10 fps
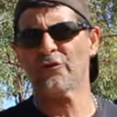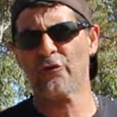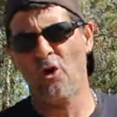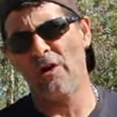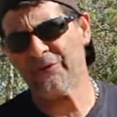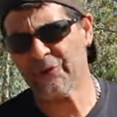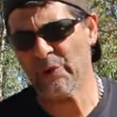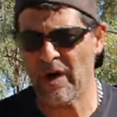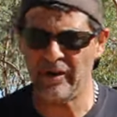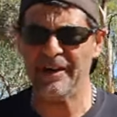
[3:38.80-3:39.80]

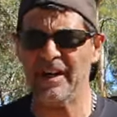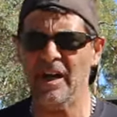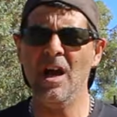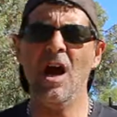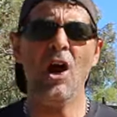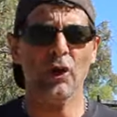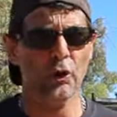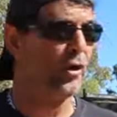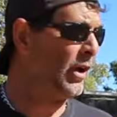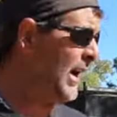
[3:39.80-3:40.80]
drive-through area.
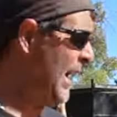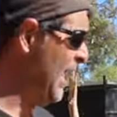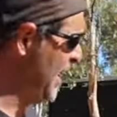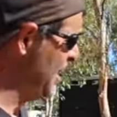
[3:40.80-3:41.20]
Look, it